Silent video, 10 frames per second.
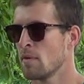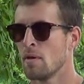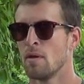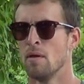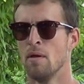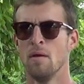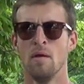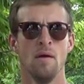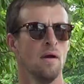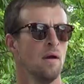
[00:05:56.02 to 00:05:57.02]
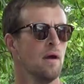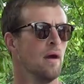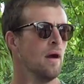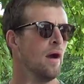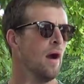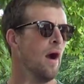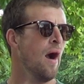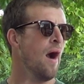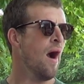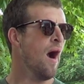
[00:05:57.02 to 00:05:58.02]

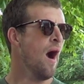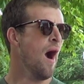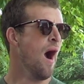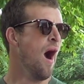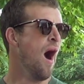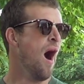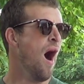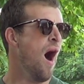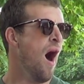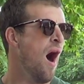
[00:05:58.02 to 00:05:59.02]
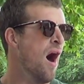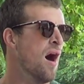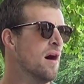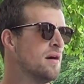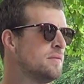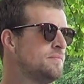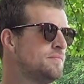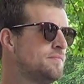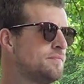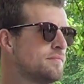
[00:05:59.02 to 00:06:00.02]

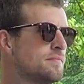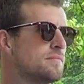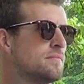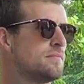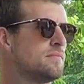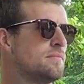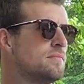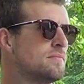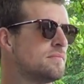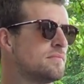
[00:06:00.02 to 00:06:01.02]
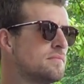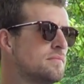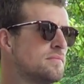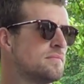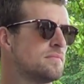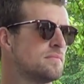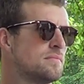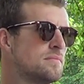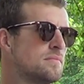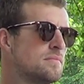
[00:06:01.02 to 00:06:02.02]
(not speaking)